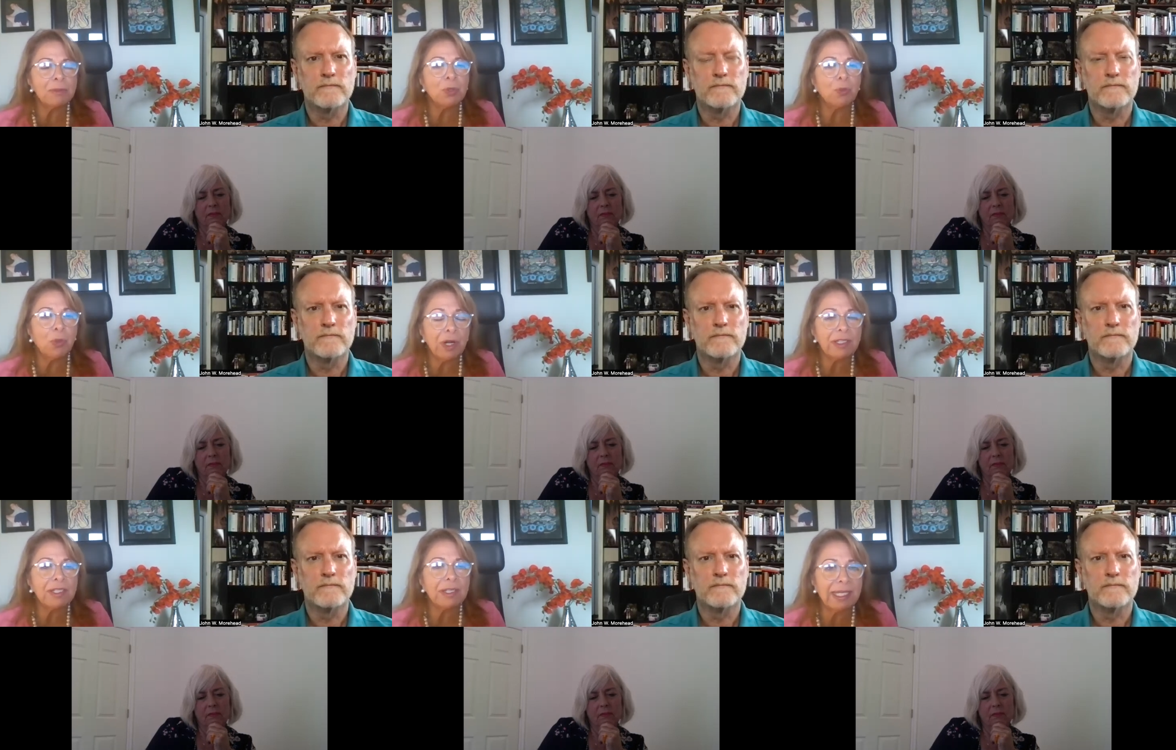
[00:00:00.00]
Speaker 1: to
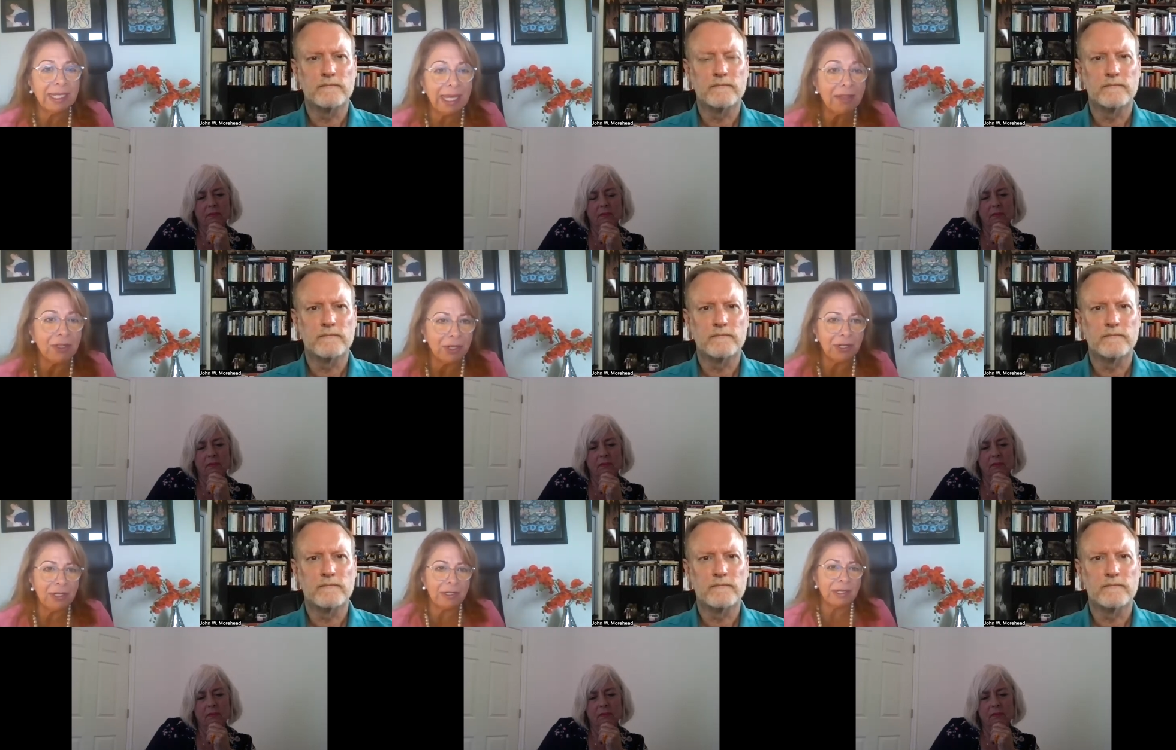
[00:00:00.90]
work
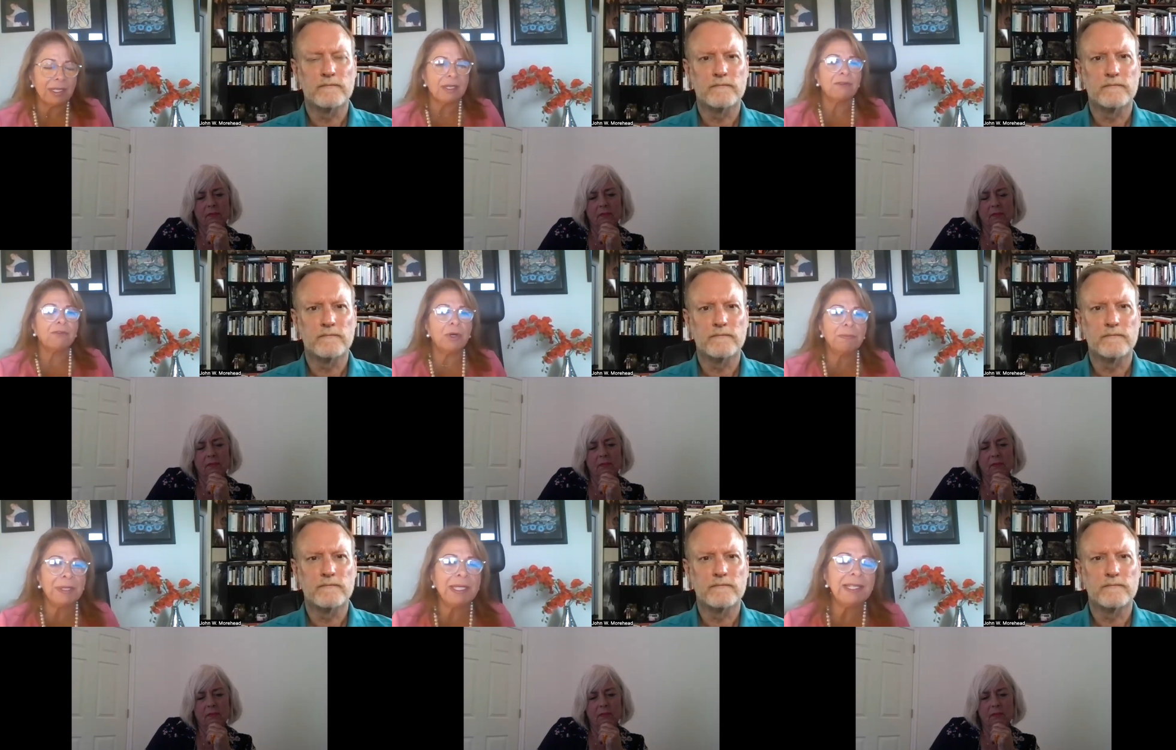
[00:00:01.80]
together for
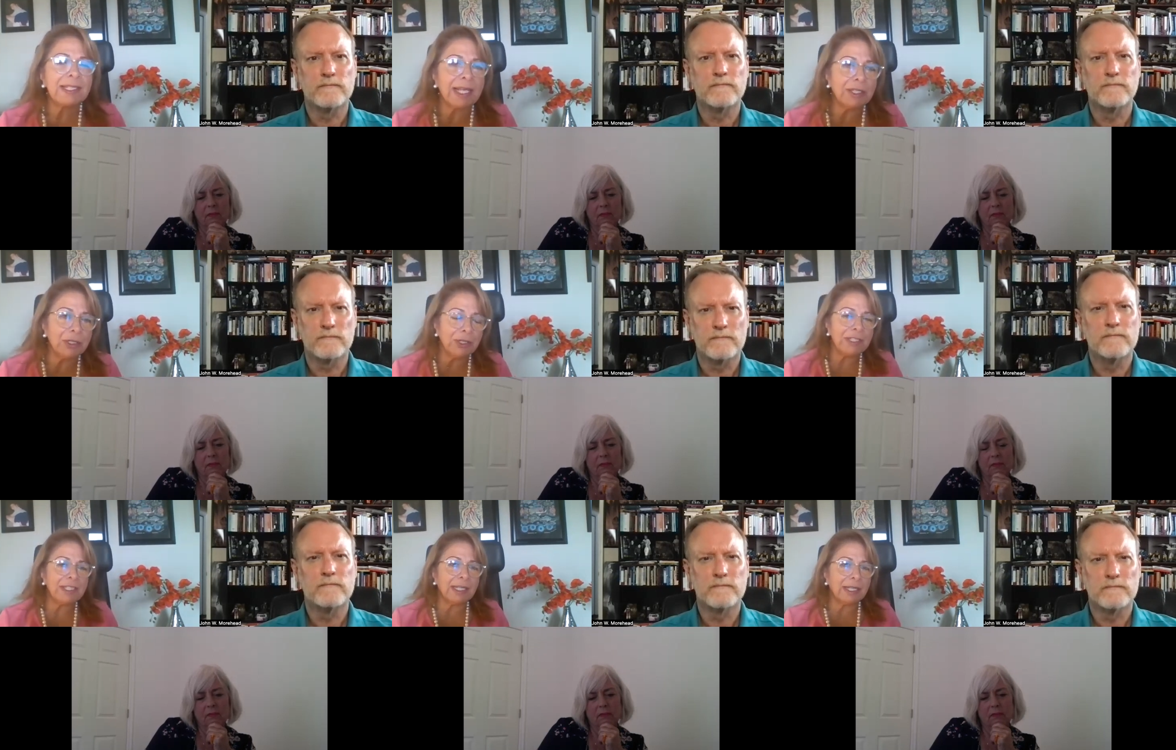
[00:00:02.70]
peace and
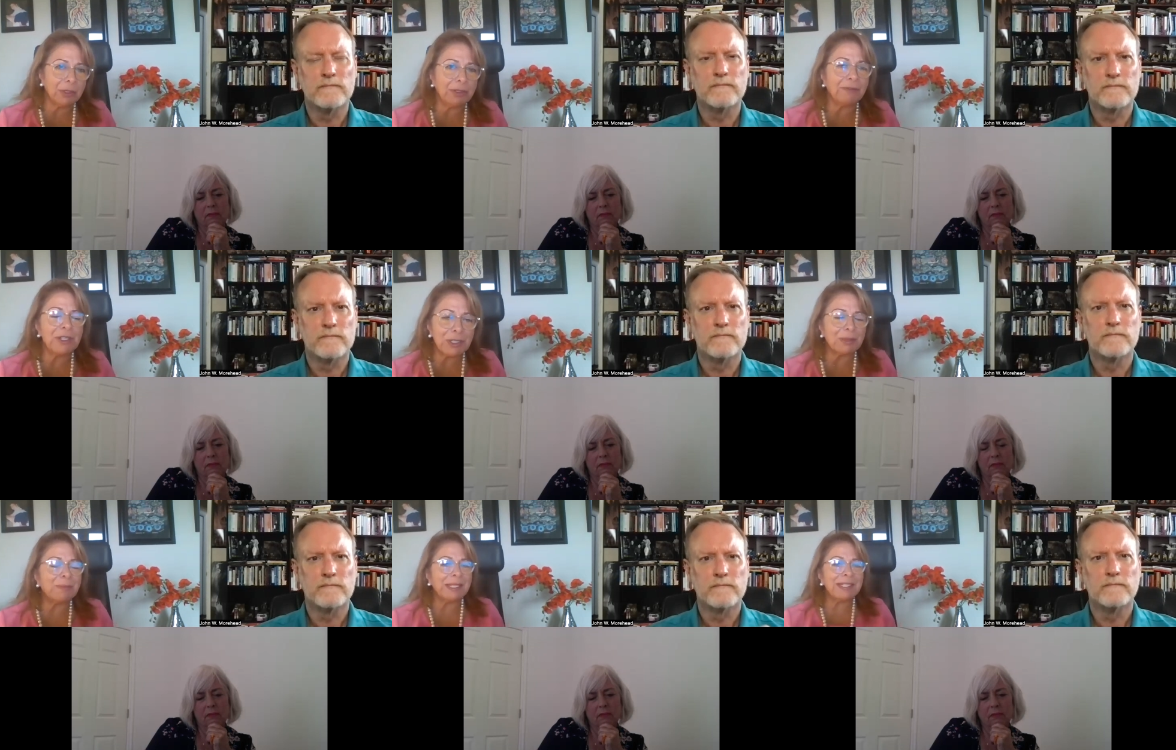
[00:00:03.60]
unity and
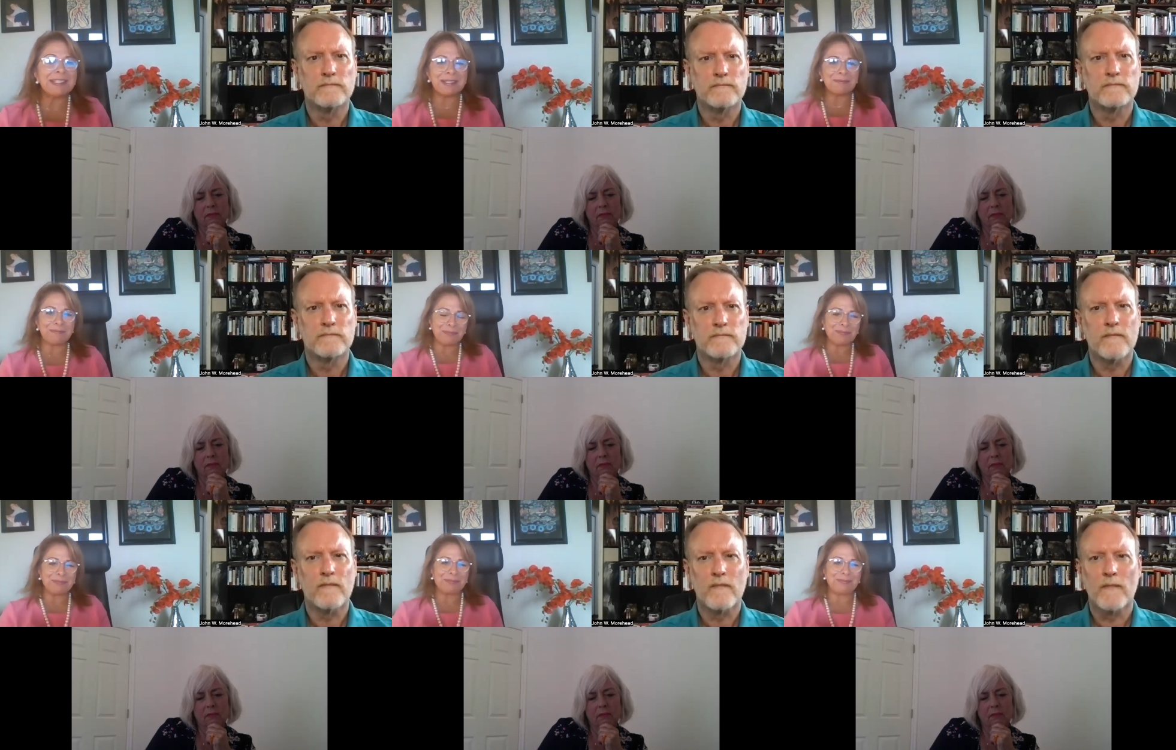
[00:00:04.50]
universal peace.
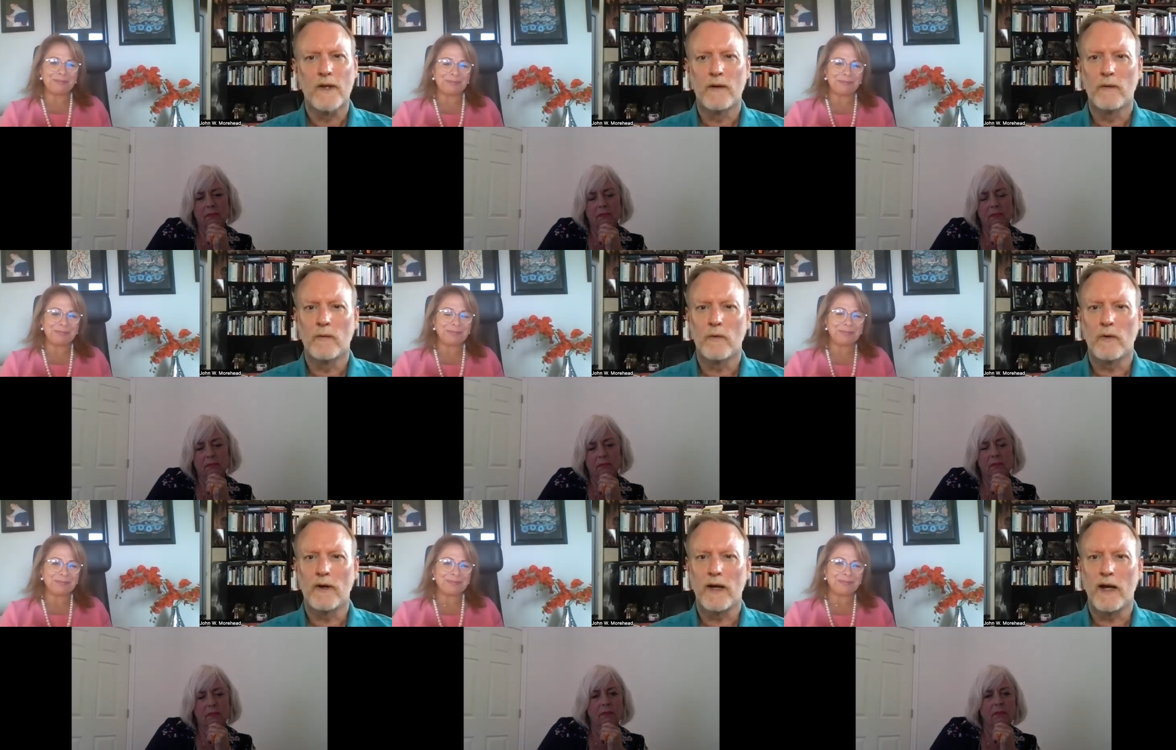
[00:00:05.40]

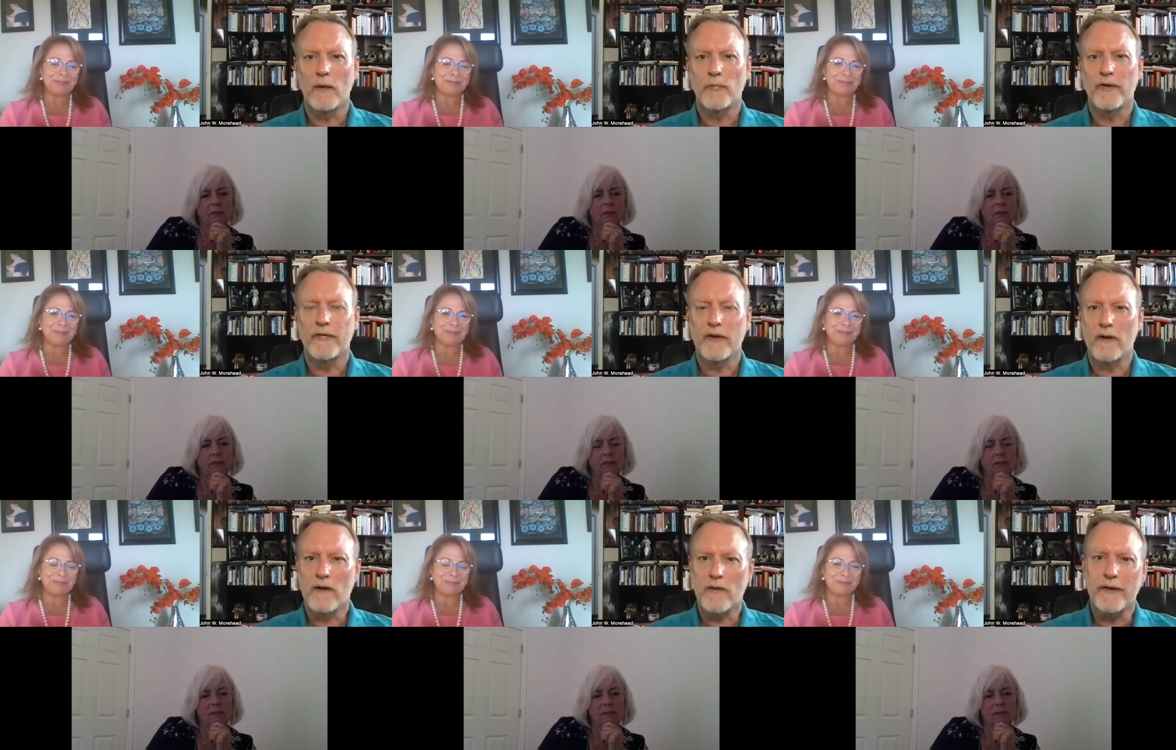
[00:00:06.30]
Speaker 2: Well, I, appreciate
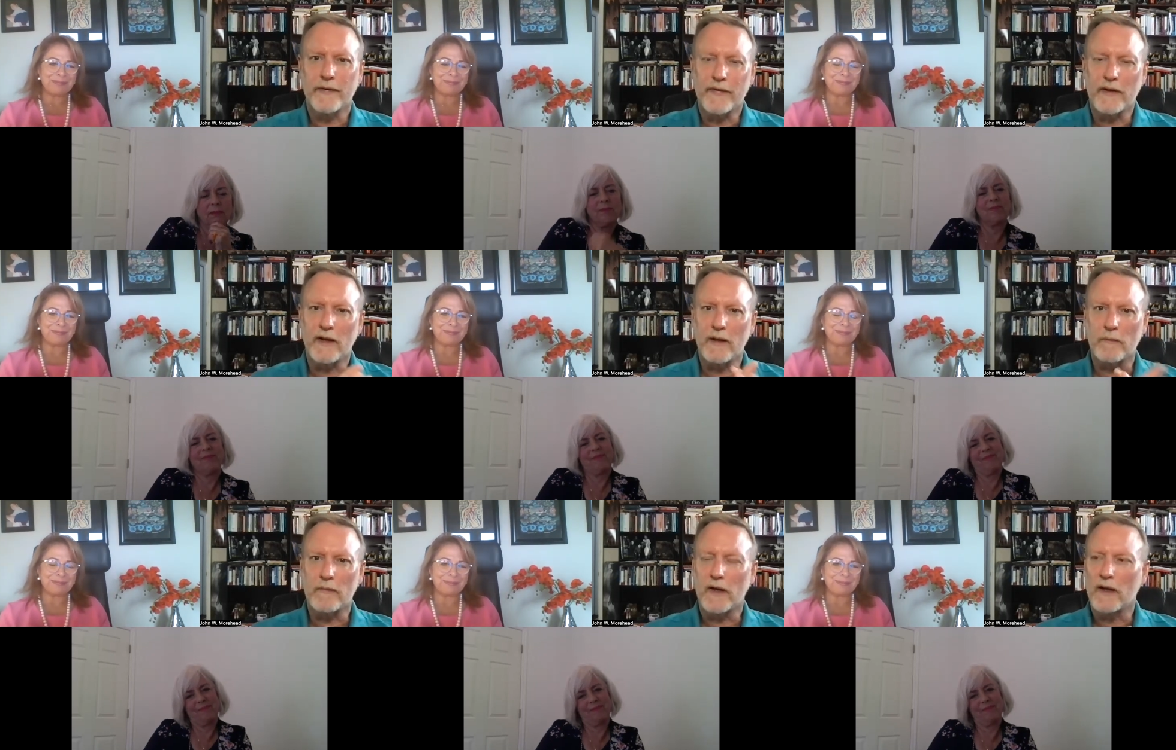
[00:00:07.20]
all this, and,
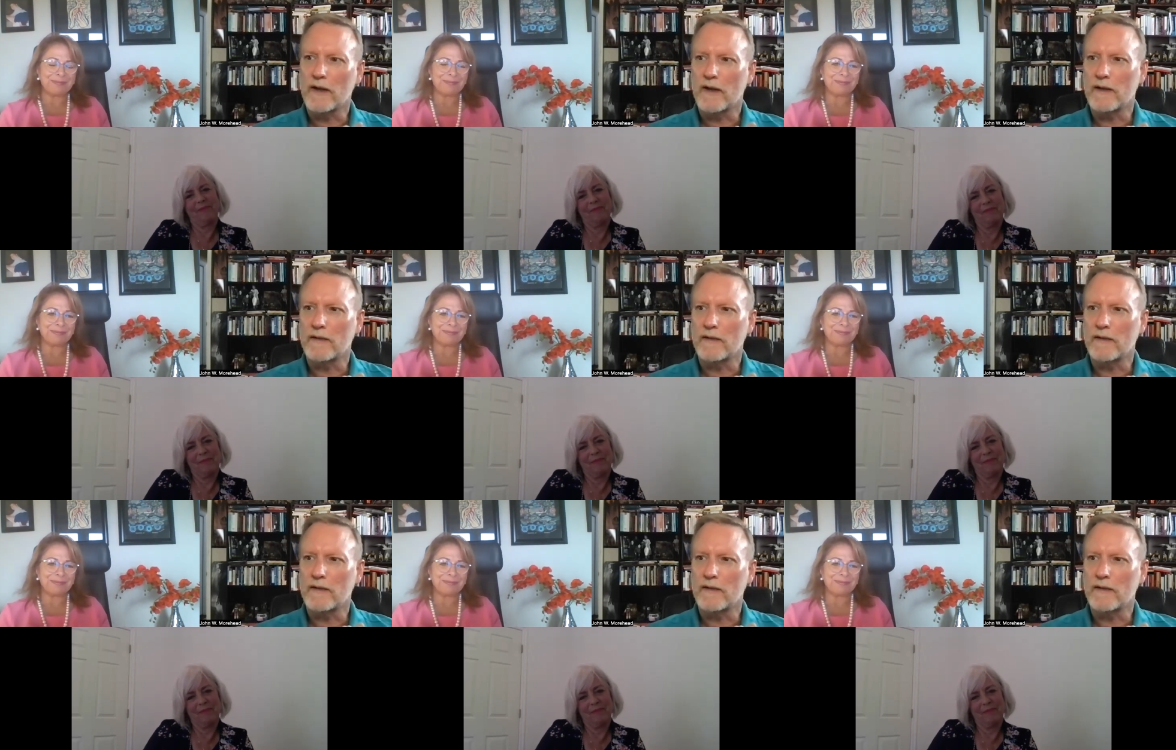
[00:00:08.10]
and my,